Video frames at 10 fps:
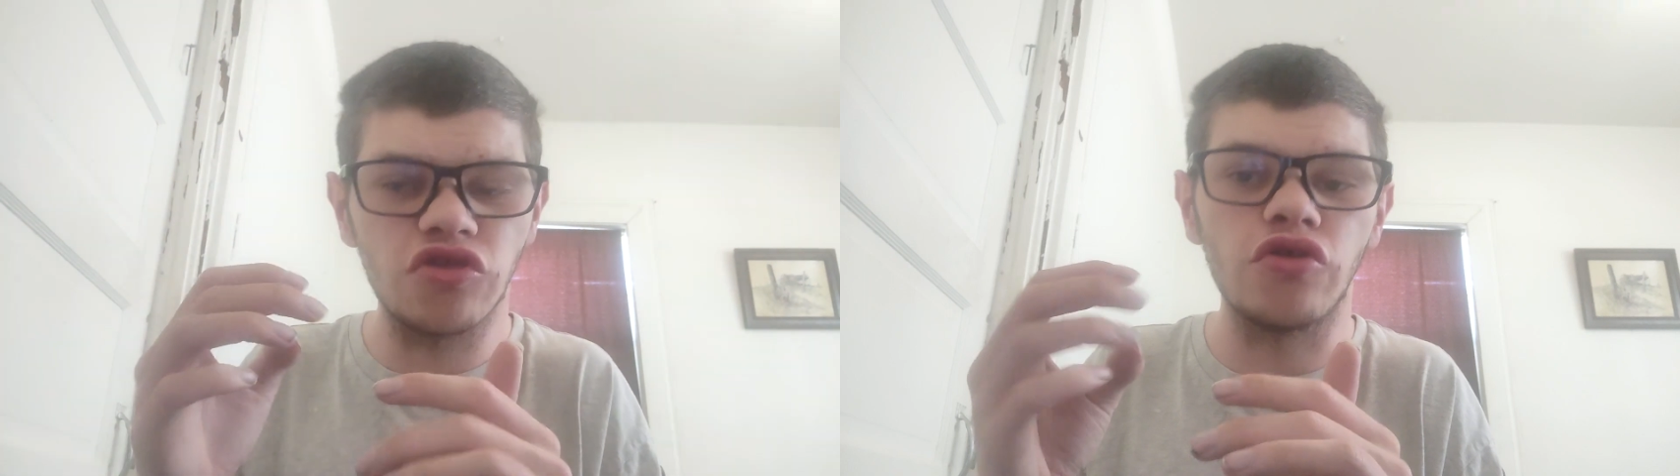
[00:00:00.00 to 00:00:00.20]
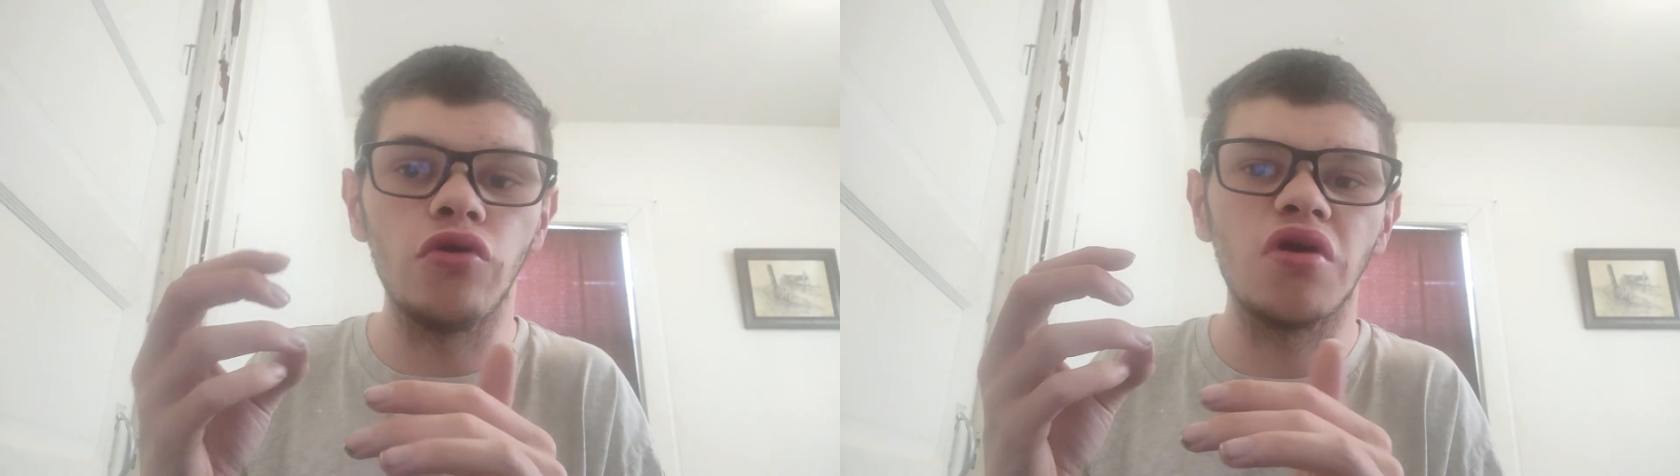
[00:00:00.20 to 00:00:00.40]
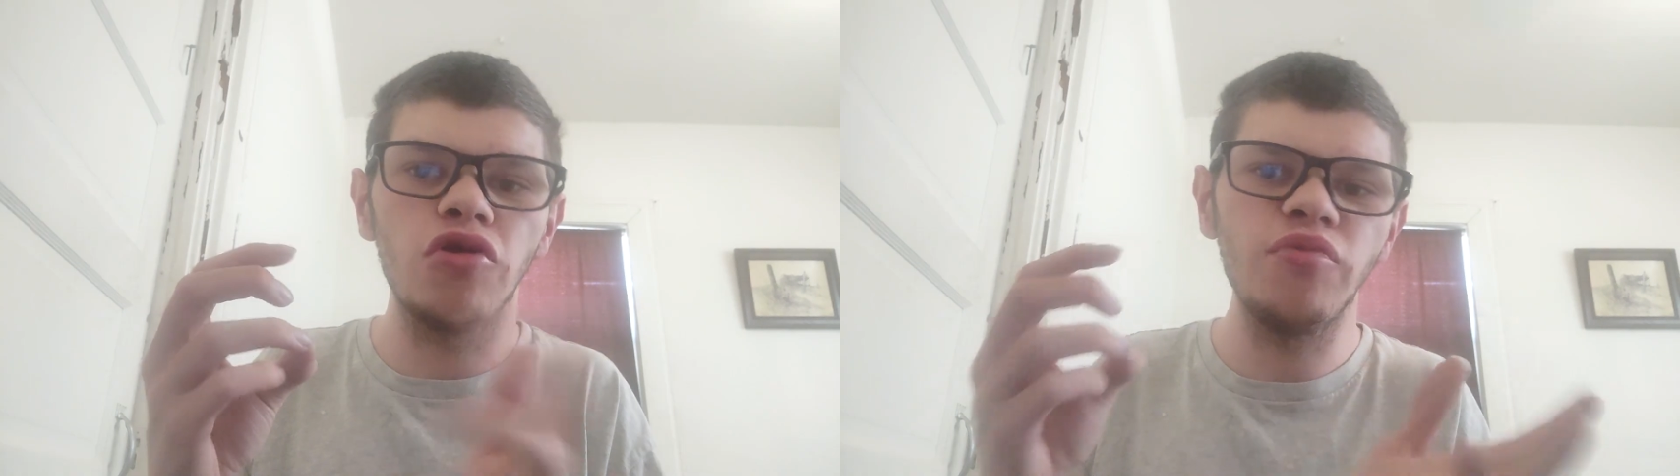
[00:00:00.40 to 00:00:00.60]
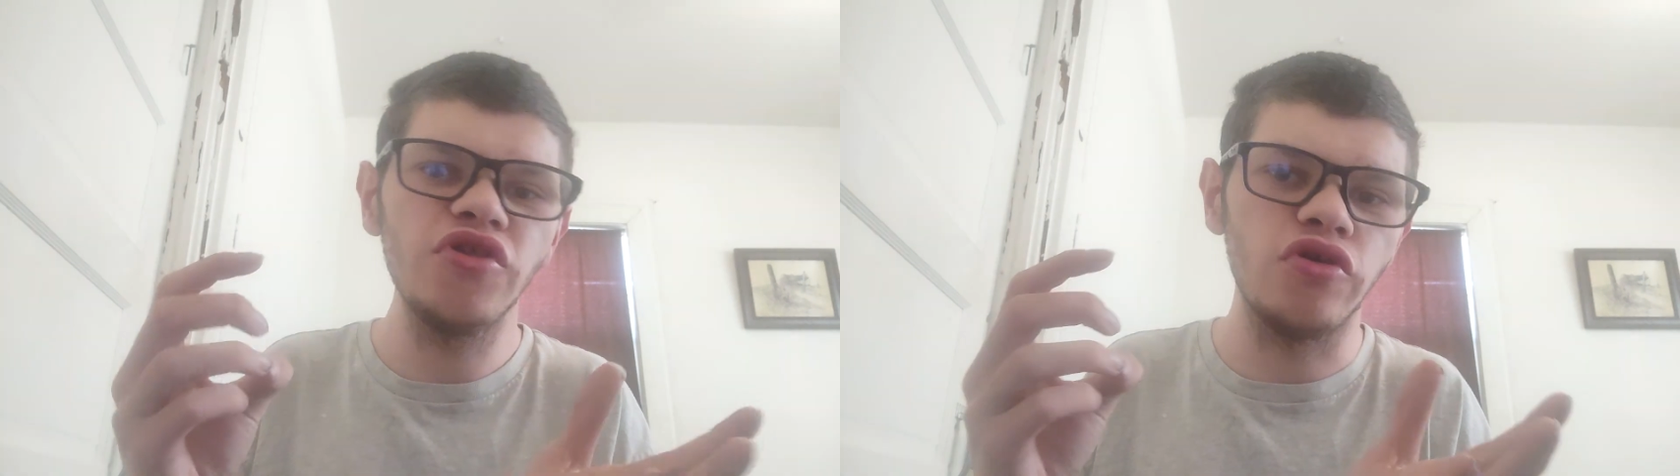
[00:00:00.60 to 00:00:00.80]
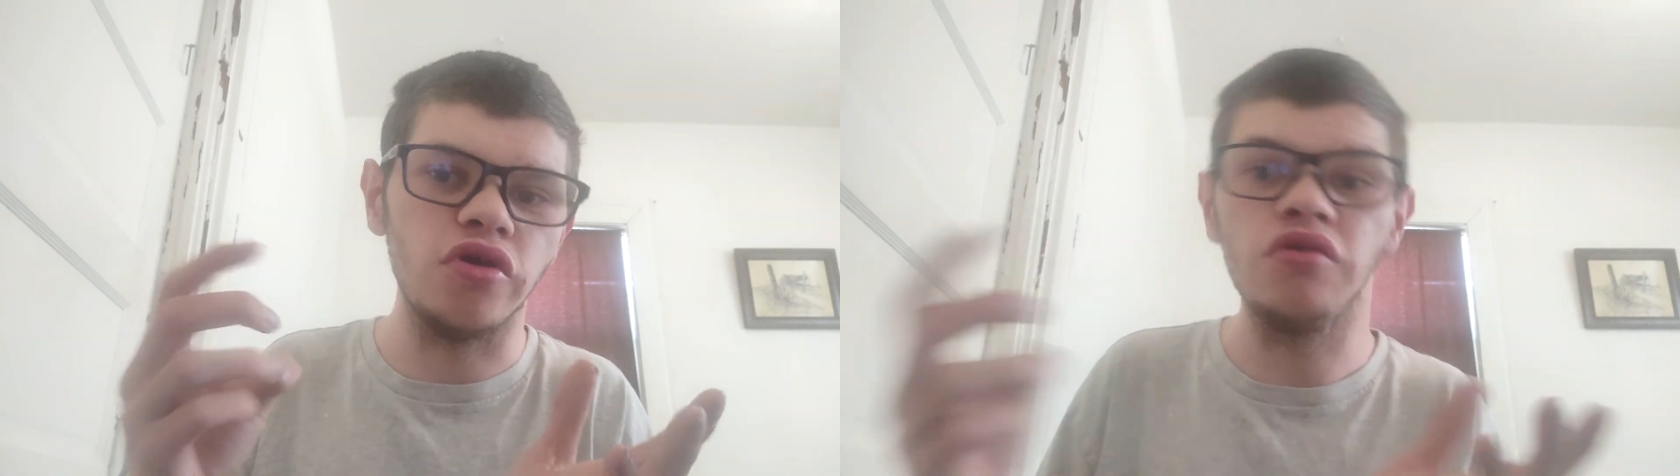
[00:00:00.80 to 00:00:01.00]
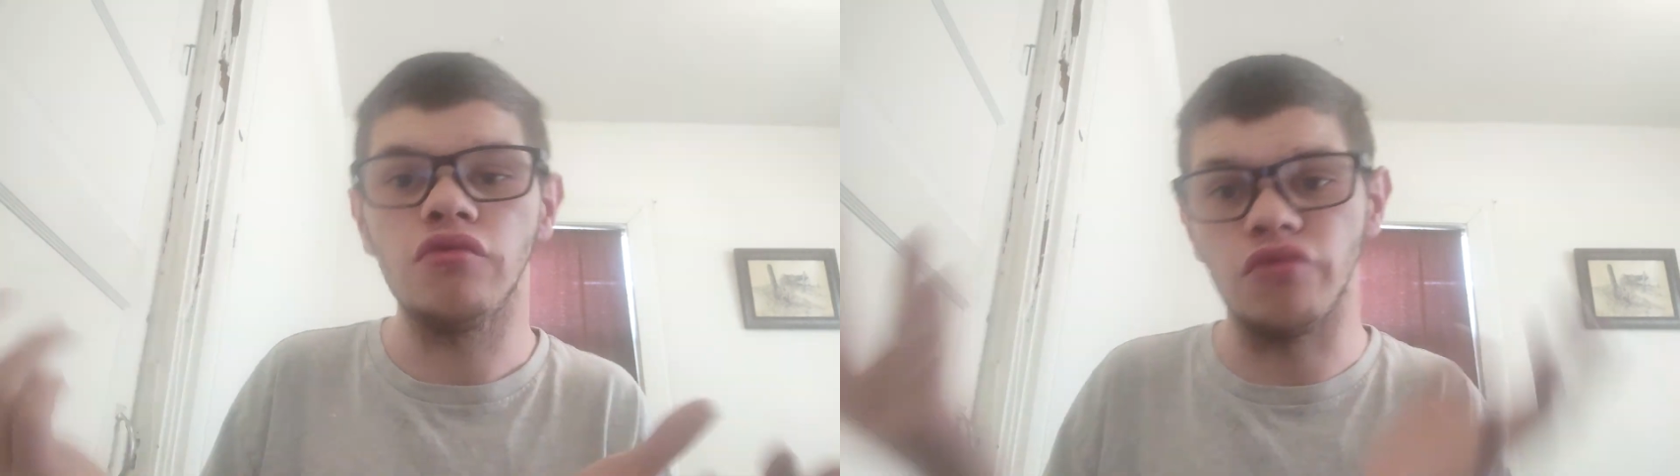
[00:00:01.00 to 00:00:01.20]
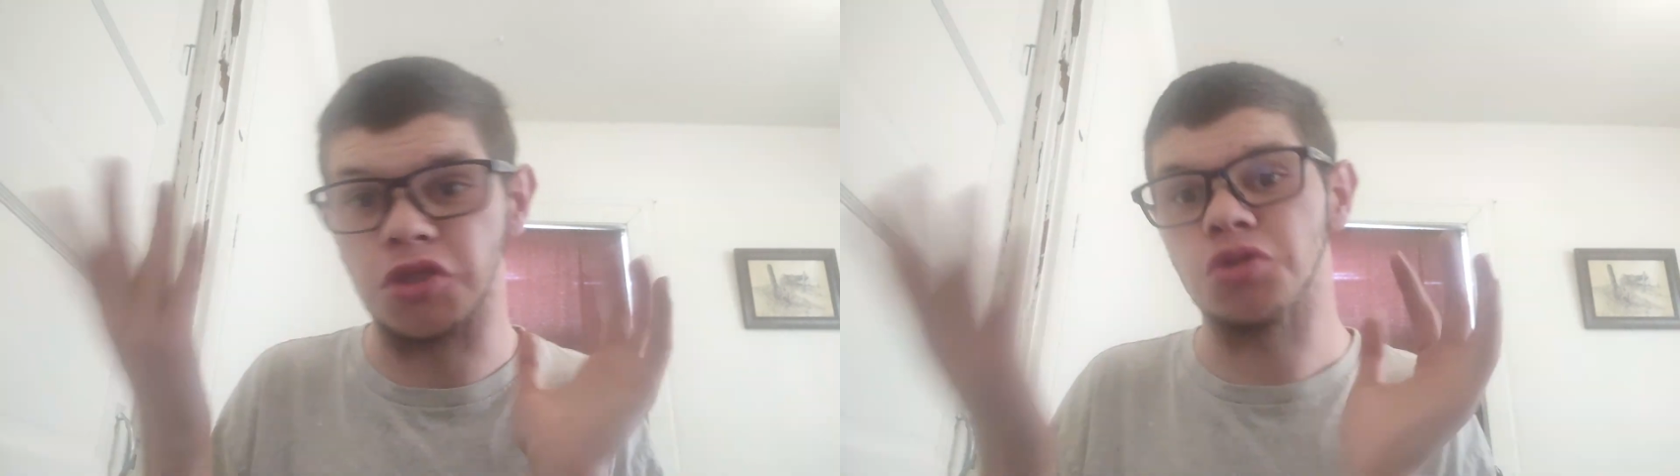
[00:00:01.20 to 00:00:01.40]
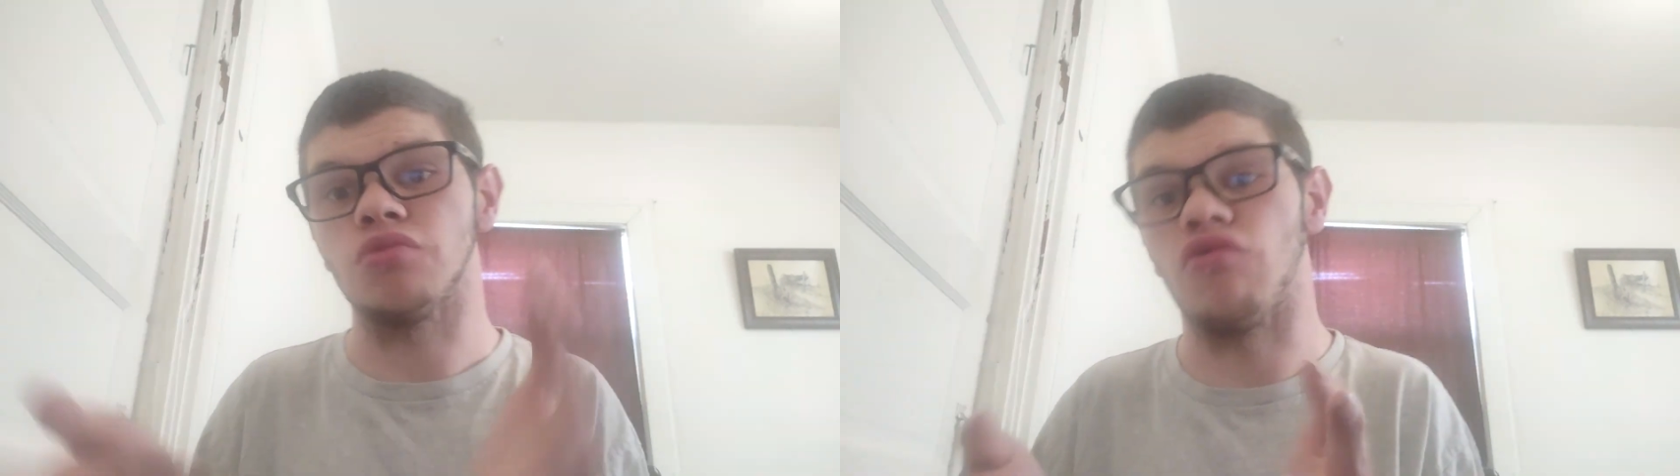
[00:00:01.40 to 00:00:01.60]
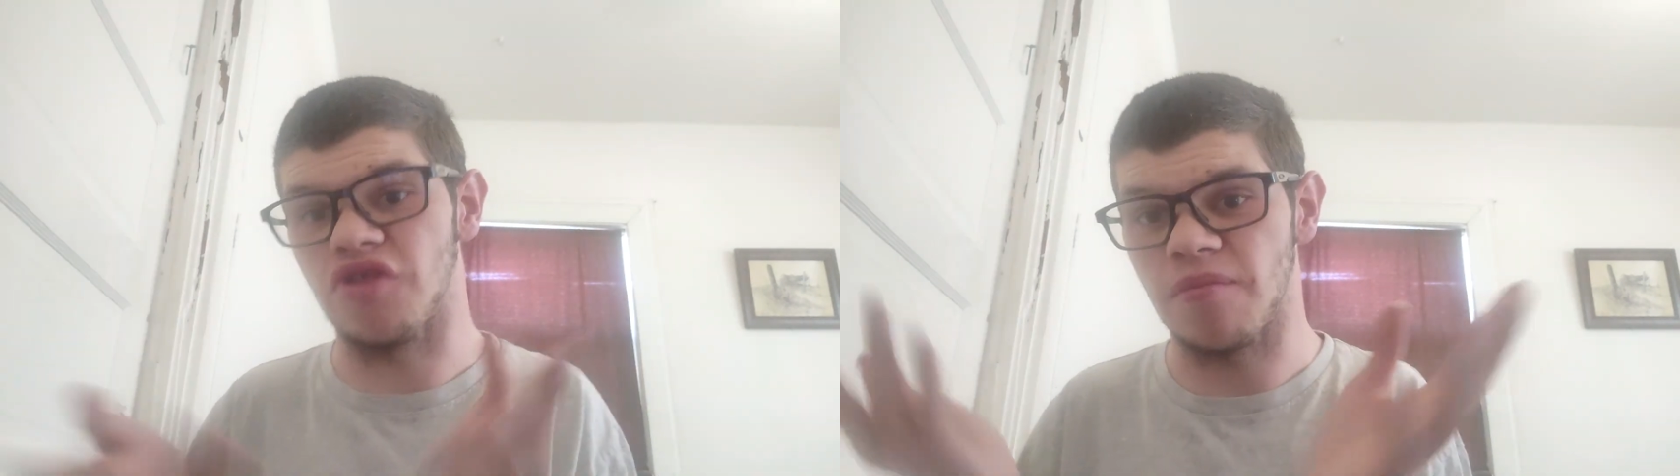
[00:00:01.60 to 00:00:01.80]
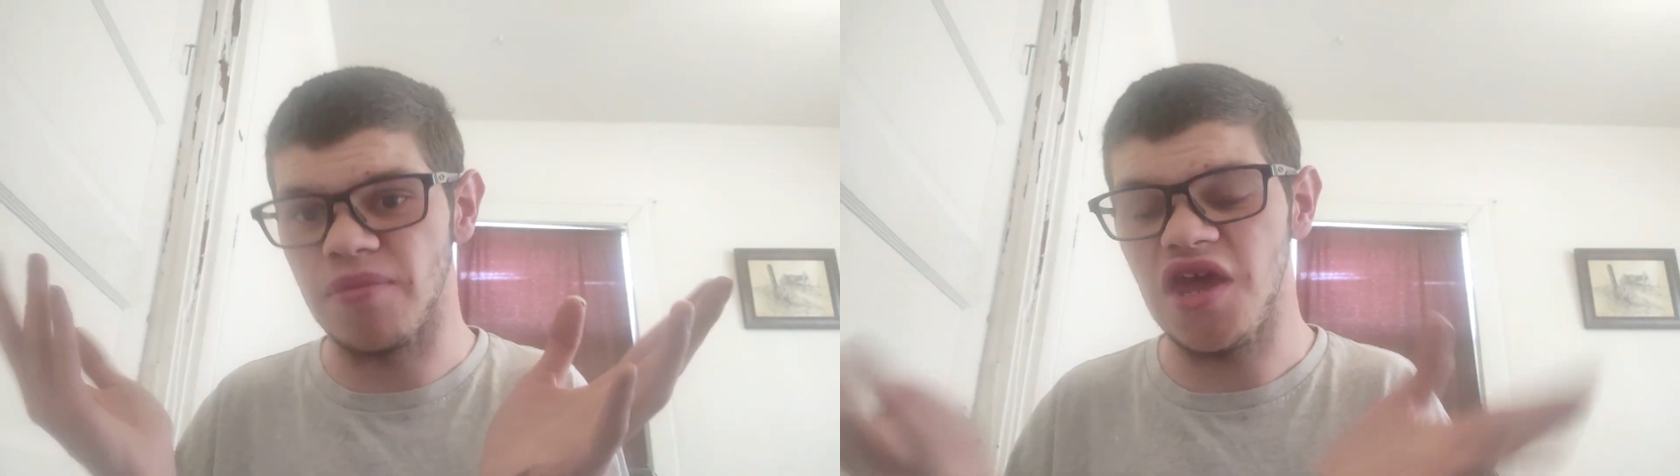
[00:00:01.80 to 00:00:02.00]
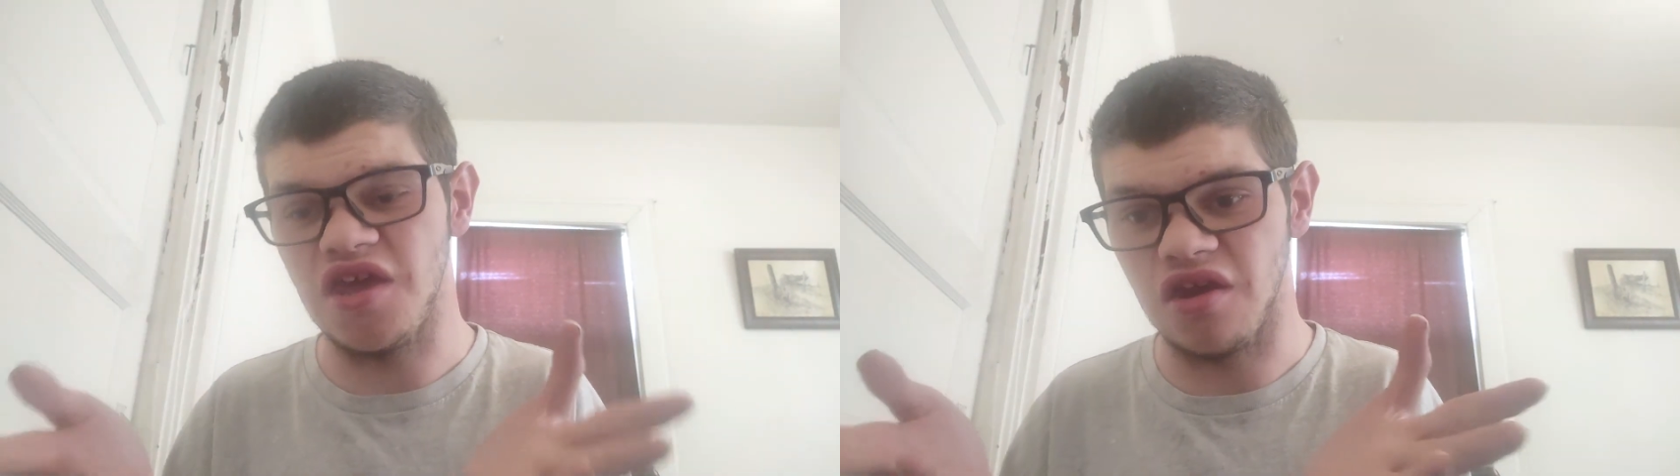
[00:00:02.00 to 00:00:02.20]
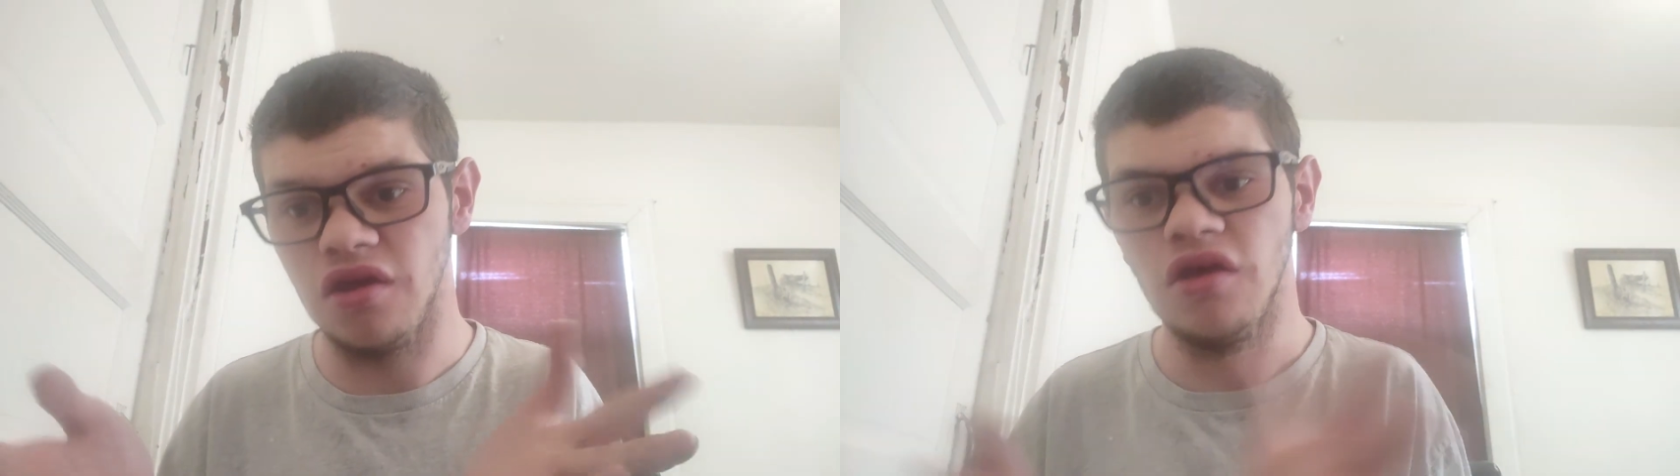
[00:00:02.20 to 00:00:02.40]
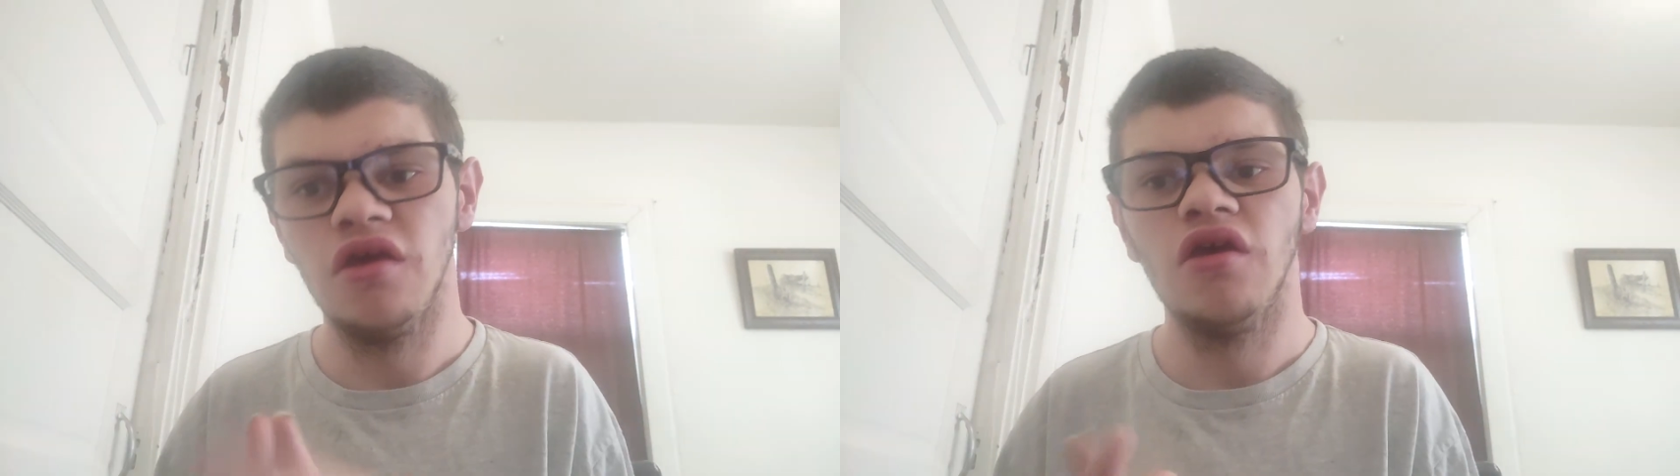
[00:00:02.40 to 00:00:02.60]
So I opened the hood, which was a pain,